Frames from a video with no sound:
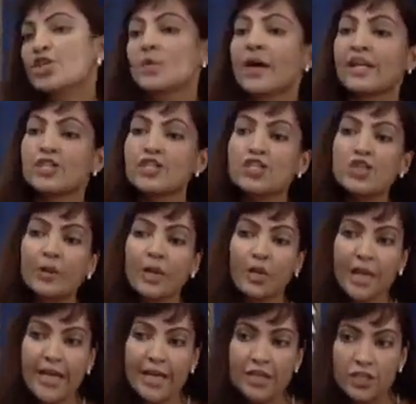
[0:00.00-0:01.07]
So I can do it
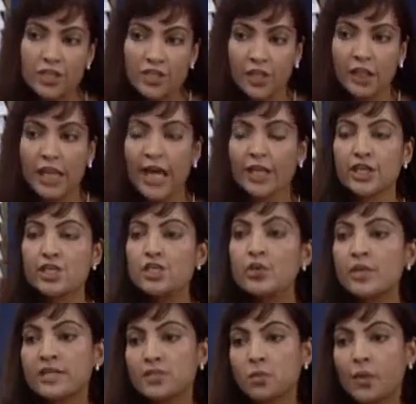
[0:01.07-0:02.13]
occasionally. I can do
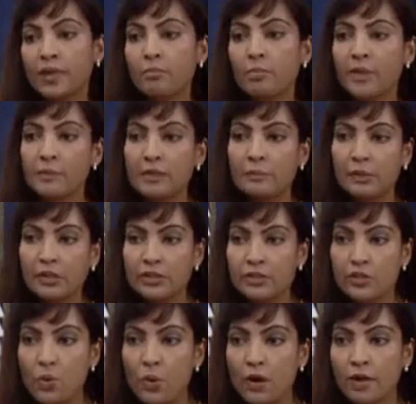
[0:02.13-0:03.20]
it as a way to bring people in the
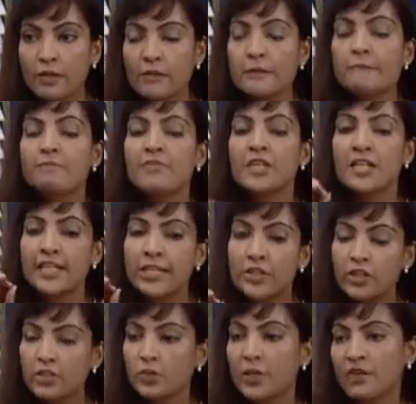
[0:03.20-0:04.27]
door.
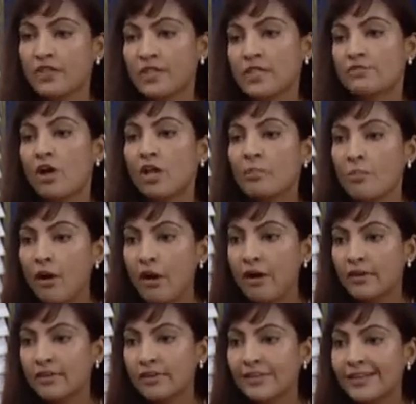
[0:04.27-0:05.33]
Here's where things fall apart.